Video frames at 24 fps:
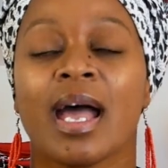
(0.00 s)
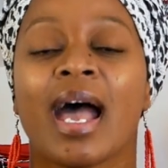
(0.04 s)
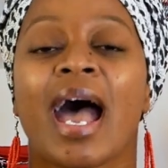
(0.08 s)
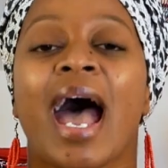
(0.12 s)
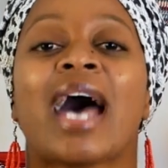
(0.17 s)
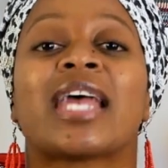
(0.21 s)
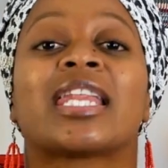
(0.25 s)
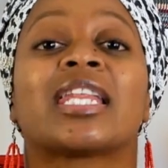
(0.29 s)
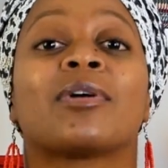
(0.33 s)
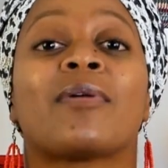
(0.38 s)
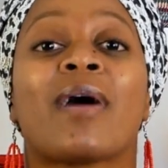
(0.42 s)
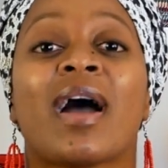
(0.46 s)

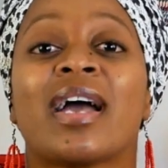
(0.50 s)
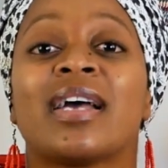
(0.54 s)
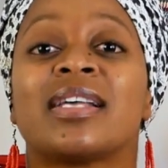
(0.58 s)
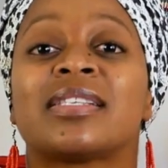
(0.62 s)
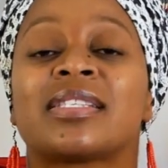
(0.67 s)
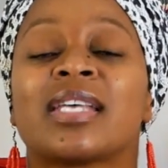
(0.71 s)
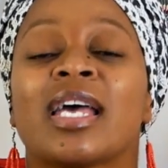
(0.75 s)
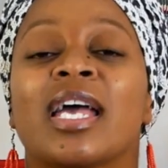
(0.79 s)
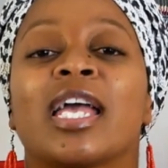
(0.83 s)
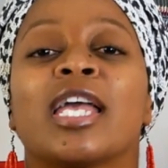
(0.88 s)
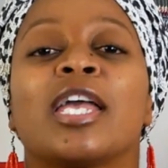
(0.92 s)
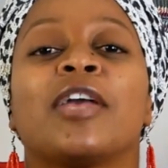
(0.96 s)

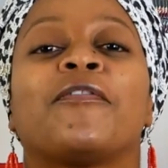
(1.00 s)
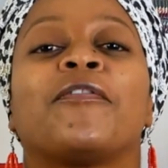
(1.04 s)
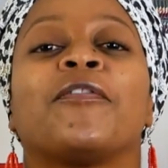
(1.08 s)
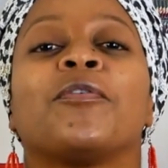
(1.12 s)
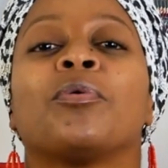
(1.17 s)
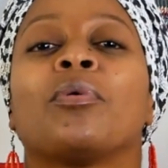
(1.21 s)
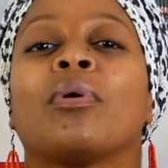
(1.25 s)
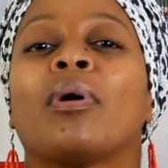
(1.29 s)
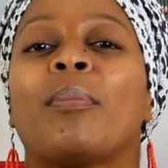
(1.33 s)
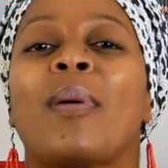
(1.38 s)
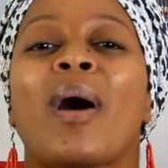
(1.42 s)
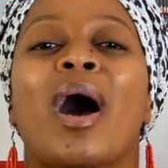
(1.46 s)
Otherwise, if
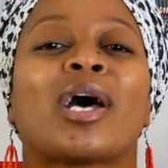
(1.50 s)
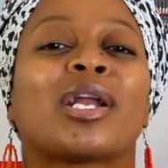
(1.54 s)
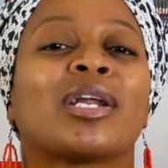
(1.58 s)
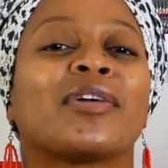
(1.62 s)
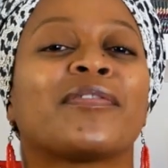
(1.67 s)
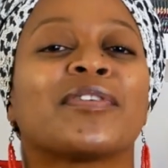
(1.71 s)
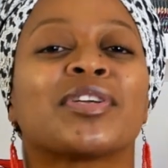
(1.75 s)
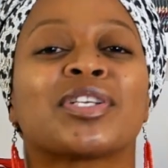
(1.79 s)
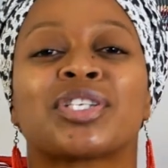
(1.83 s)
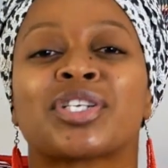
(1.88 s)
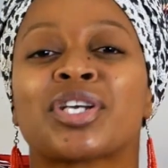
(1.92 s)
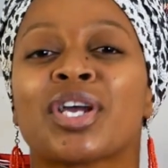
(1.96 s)
you're part of
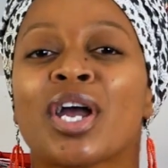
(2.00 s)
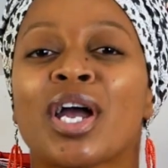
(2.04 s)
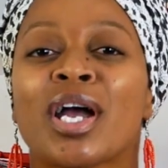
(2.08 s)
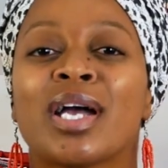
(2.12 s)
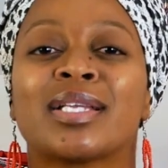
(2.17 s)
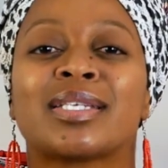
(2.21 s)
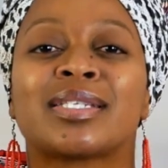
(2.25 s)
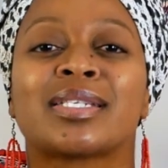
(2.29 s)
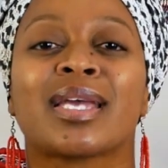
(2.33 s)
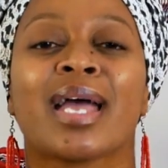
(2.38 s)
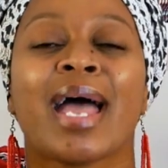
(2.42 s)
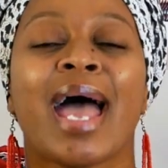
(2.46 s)
a
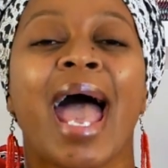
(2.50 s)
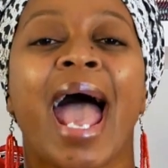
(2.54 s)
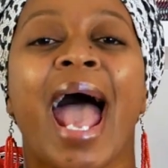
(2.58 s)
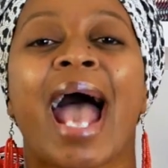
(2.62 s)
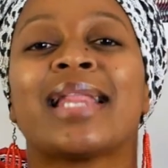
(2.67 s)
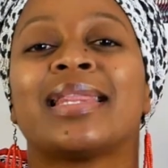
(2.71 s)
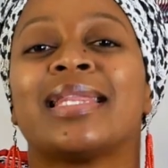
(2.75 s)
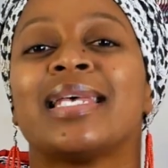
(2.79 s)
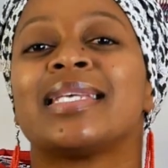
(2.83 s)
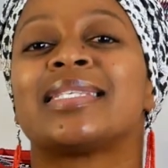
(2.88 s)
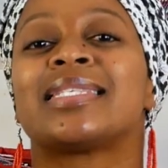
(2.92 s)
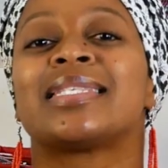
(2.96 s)
church
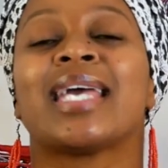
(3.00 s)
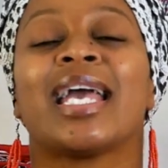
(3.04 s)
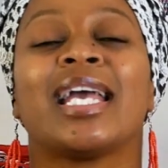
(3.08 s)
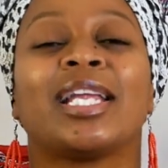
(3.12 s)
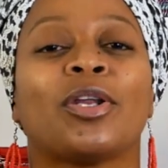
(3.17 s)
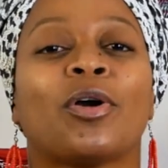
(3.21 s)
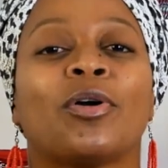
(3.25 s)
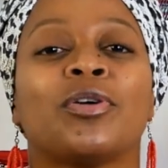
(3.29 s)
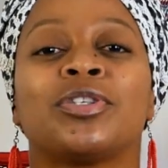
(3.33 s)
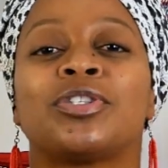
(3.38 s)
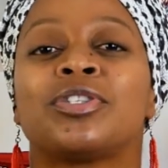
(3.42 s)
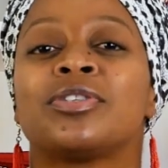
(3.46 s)
and they say
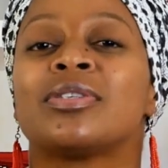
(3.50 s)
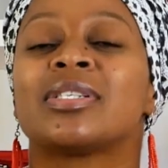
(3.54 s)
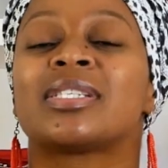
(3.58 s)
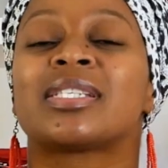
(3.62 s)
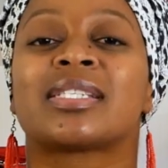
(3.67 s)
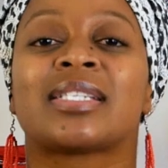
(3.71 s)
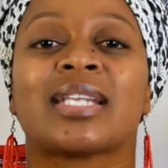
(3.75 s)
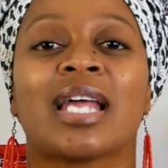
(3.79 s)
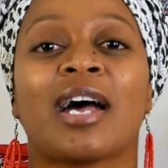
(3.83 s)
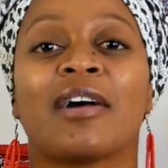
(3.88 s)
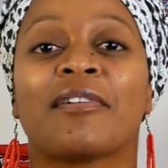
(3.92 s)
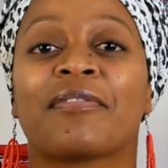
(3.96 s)
don't use
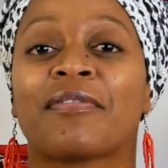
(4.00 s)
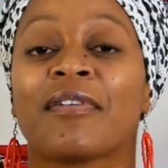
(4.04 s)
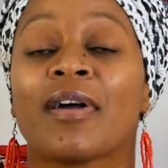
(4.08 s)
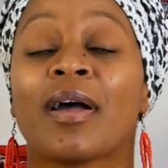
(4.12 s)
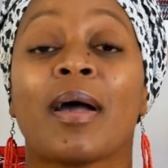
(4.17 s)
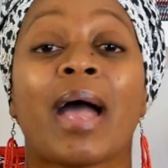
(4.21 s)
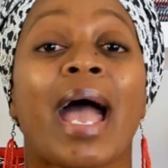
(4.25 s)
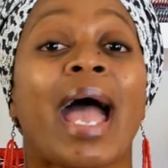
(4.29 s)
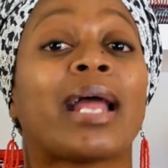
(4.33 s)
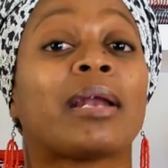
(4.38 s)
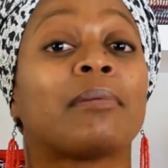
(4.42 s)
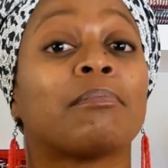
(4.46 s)
snuff
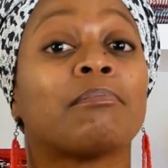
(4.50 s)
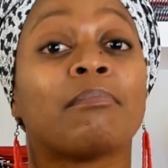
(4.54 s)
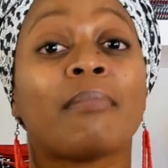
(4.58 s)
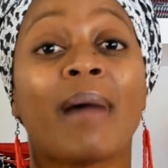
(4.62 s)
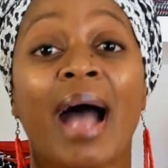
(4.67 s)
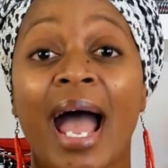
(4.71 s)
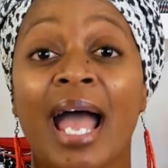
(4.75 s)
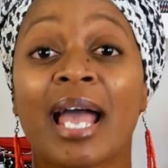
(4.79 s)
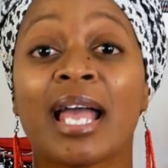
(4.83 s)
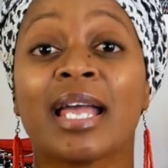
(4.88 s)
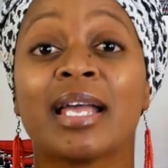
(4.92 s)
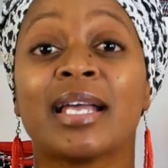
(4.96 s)
and
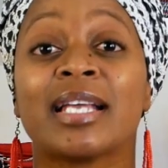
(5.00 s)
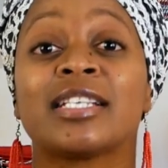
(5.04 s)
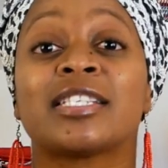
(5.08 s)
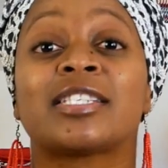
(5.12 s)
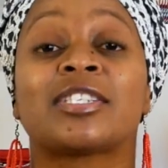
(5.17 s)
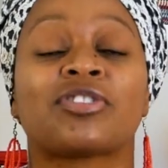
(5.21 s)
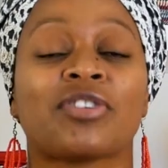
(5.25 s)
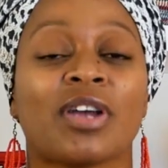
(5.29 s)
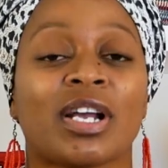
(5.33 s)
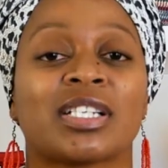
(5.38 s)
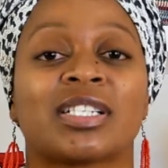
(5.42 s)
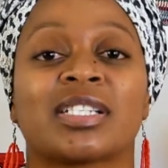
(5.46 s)
my
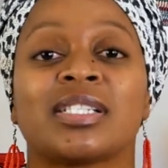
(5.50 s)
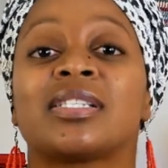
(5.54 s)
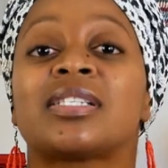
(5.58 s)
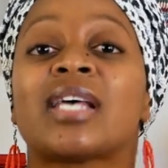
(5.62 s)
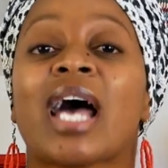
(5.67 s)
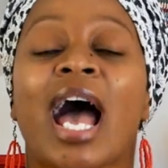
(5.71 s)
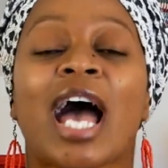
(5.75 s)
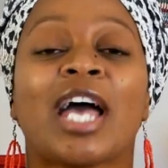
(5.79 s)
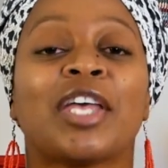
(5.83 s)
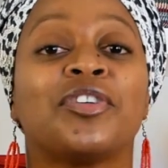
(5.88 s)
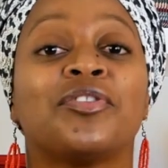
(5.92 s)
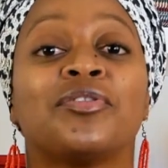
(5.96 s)
instructions
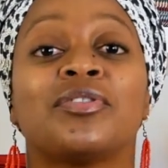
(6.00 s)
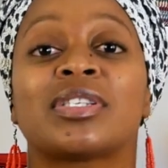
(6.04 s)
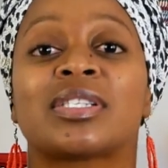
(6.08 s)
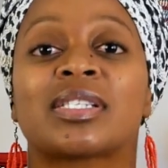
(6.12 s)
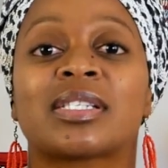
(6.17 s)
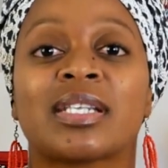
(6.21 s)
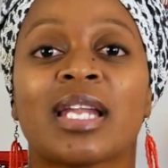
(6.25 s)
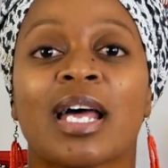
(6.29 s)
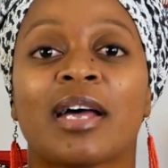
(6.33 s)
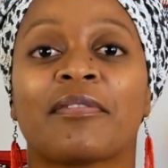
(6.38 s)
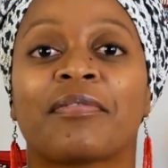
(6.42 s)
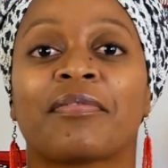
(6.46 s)
are use
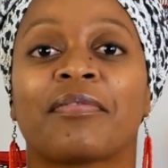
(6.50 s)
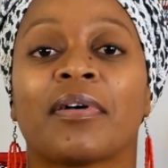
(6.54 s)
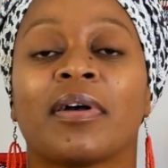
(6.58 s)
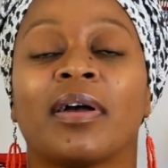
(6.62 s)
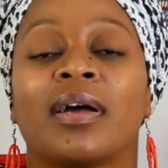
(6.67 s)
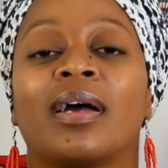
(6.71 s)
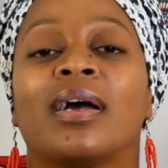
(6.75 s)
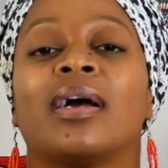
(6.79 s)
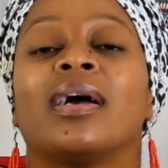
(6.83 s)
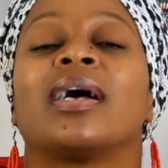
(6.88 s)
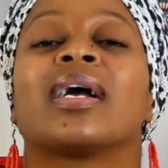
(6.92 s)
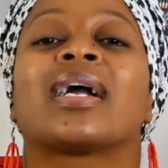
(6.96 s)
snuff,
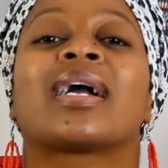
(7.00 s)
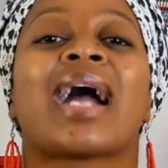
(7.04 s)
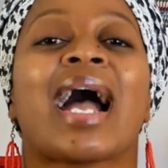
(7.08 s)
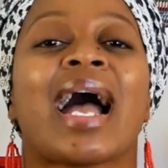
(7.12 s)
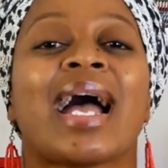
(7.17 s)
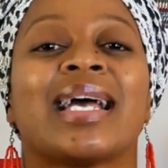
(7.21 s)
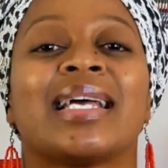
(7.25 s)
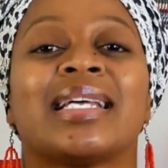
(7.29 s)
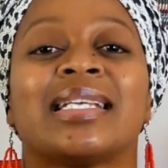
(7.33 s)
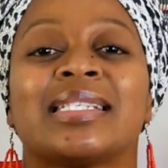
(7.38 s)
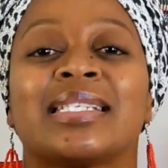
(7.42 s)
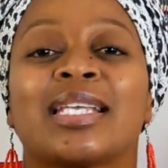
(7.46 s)

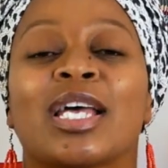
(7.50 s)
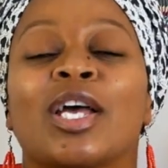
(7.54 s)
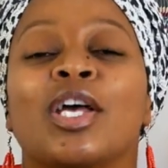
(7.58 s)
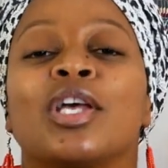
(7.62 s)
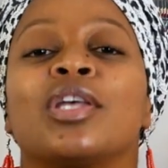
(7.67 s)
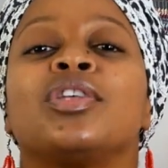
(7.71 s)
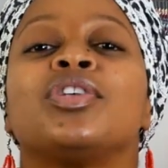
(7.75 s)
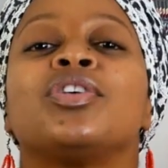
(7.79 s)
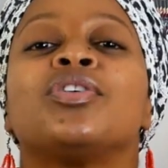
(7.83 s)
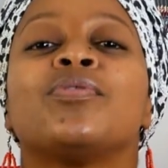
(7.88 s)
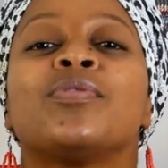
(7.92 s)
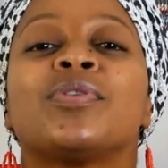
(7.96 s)
guys,
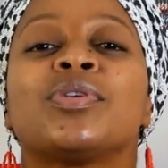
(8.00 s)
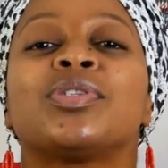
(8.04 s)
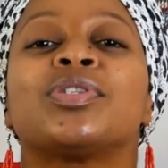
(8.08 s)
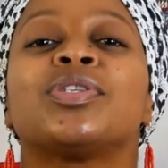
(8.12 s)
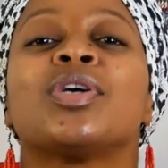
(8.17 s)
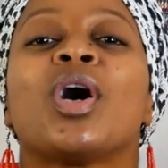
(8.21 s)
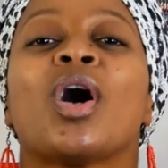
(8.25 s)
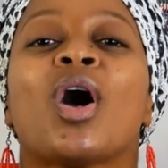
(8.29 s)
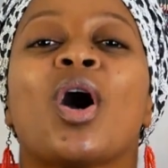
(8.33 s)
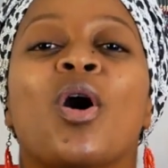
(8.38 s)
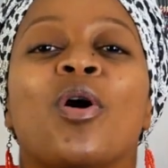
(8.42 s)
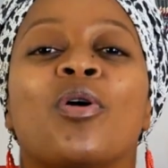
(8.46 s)
use
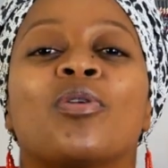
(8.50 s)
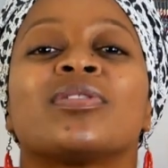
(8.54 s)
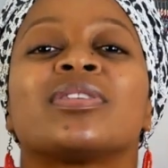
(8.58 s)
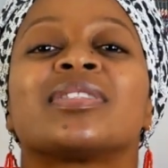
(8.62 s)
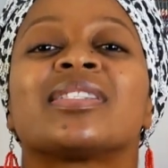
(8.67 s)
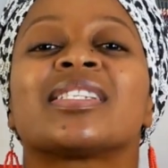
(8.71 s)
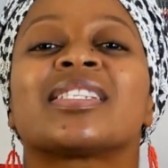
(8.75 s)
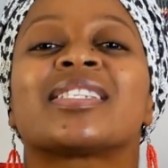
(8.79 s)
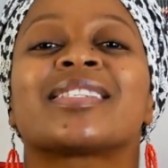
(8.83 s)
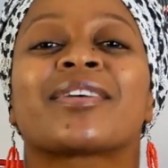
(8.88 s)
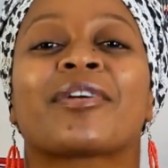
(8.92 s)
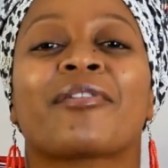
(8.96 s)
your own
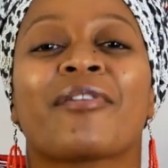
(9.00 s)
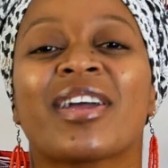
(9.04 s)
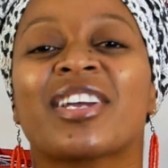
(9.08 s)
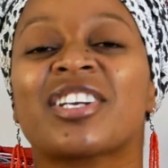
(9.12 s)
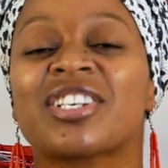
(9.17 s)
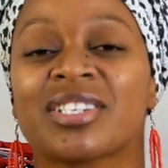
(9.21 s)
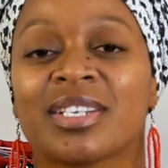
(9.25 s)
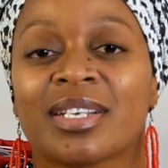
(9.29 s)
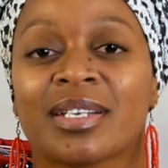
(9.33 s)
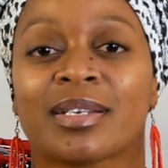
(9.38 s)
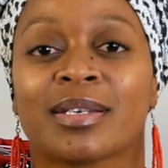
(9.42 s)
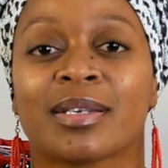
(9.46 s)

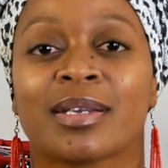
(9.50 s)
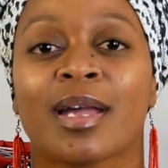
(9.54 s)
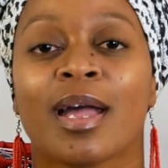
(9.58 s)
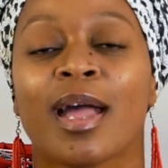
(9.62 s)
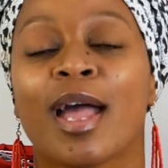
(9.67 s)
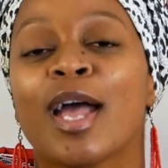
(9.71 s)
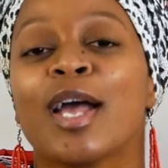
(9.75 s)
discretion.